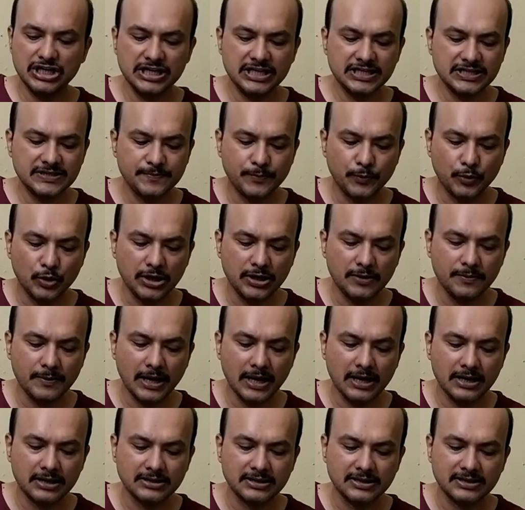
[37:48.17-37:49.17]
She is
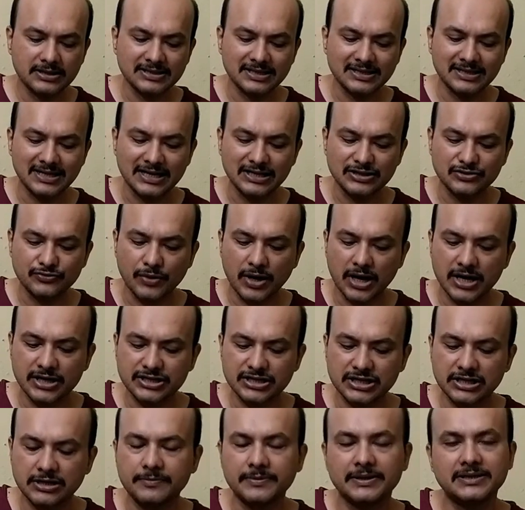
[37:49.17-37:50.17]
bullied by others, and that
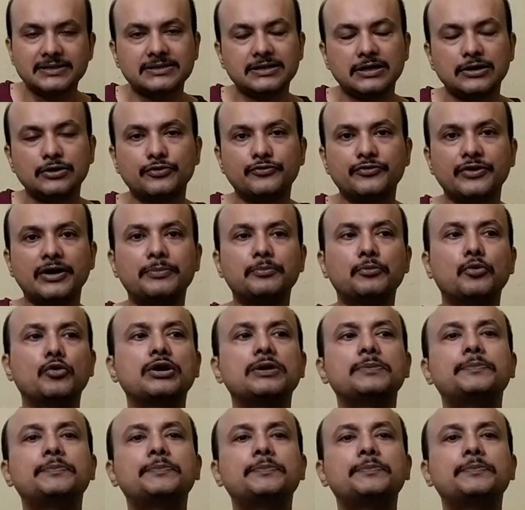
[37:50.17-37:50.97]
is why she remains aloof.